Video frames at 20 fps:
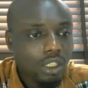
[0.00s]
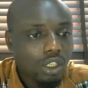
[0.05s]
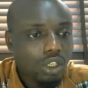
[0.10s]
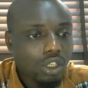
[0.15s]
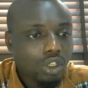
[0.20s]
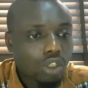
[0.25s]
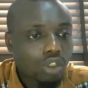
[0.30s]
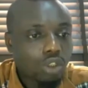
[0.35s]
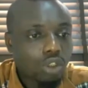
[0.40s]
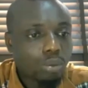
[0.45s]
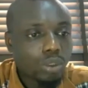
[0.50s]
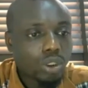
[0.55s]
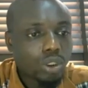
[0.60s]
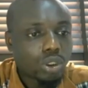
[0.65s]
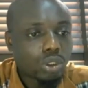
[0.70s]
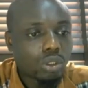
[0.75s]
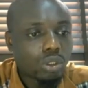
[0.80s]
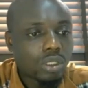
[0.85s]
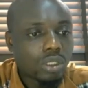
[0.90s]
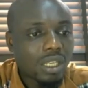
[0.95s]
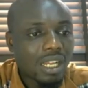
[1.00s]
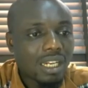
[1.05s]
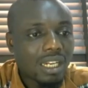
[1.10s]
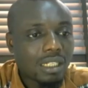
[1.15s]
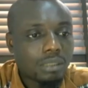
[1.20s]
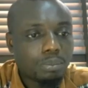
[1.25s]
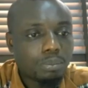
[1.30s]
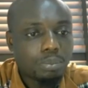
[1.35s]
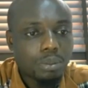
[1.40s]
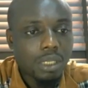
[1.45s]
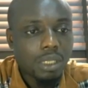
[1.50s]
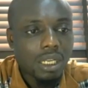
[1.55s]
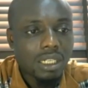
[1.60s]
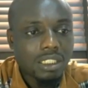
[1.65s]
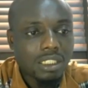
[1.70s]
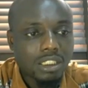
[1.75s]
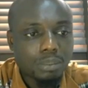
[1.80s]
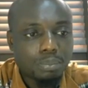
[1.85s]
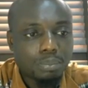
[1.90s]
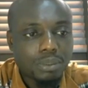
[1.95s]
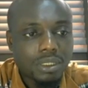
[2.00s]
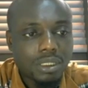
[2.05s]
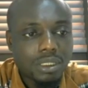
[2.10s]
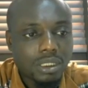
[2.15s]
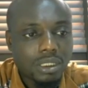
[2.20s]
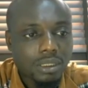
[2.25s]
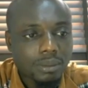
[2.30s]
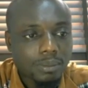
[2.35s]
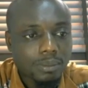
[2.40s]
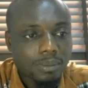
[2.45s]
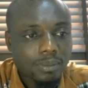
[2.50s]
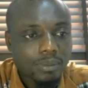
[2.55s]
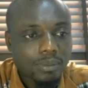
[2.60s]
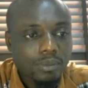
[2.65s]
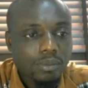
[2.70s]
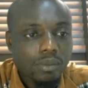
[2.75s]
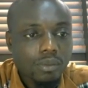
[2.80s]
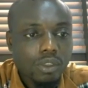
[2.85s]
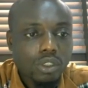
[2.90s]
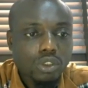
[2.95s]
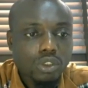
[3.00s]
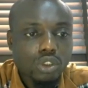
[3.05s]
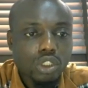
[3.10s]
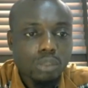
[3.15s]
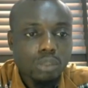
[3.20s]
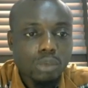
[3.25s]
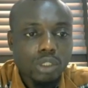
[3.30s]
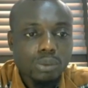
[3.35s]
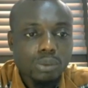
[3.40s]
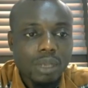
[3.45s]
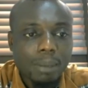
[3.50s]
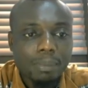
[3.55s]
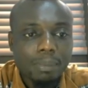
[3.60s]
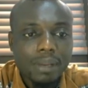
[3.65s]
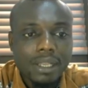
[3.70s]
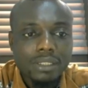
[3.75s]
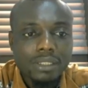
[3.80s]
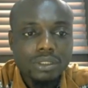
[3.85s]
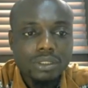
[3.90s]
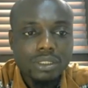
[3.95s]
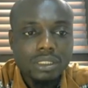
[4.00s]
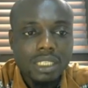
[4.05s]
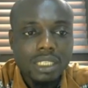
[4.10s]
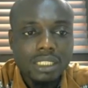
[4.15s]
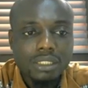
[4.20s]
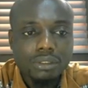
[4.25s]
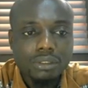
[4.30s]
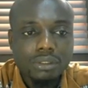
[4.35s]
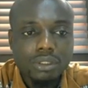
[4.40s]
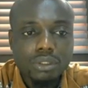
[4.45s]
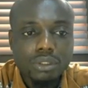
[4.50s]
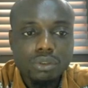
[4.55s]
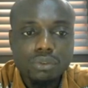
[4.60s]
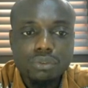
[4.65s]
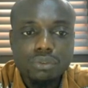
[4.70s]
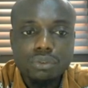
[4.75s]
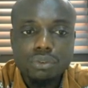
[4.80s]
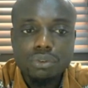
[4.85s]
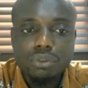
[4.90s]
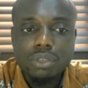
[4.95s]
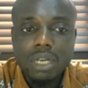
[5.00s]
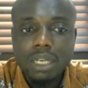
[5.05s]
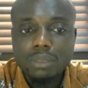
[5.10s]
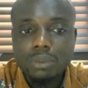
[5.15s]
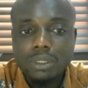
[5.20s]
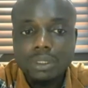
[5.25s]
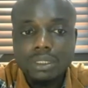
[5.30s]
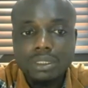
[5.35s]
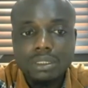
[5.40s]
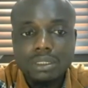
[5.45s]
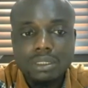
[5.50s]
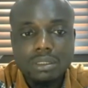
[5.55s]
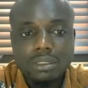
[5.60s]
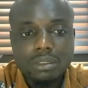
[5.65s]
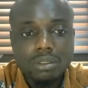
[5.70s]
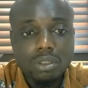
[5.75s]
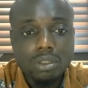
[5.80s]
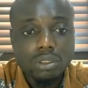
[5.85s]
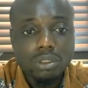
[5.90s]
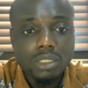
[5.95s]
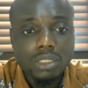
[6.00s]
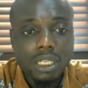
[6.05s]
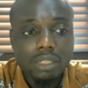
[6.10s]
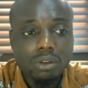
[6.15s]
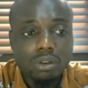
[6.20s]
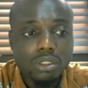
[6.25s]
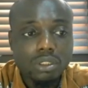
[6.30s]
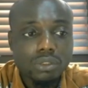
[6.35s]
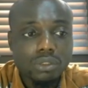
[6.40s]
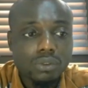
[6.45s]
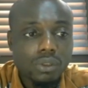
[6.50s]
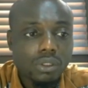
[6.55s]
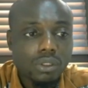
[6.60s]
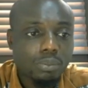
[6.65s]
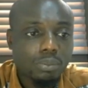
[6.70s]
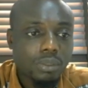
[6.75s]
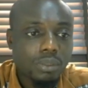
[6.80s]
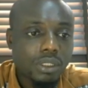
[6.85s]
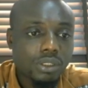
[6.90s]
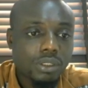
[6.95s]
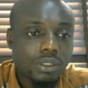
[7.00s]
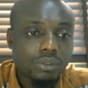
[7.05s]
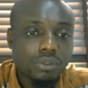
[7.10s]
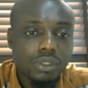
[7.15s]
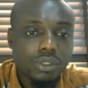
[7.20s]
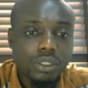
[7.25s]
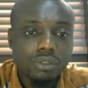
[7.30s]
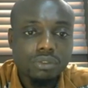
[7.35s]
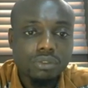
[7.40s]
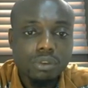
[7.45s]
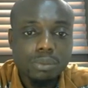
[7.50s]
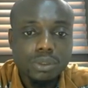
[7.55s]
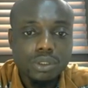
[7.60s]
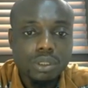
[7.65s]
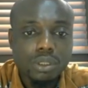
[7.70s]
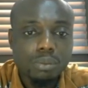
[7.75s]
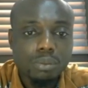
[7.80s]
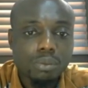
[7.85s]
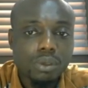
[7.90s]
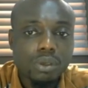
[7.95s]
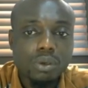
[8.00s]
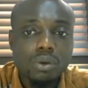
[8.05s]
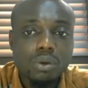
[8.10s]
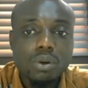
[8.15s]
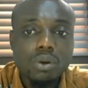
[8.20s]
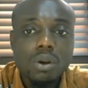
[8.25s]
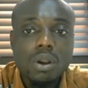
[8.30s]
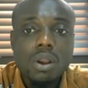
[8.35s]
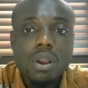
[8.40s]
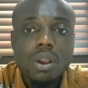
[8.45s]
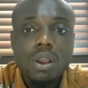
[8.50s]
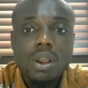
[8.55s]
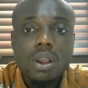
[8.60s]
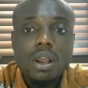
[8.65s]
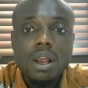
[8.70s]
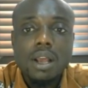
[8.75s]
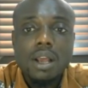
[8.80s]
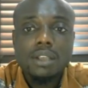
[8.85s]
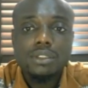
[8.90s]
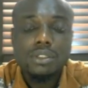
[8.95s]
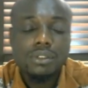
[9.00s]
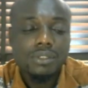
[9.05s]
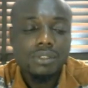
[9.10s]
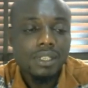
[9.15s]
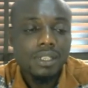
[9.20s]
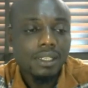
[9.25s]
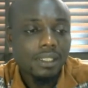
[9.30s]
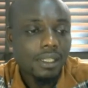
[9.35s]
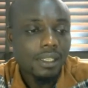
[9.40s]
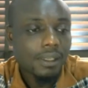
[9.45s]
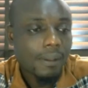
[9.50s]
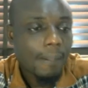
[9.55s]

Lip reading: You'll be shown eligibility. So you must be applying to start a new full graduate course at Oxford. Please review the information below and stuff like that.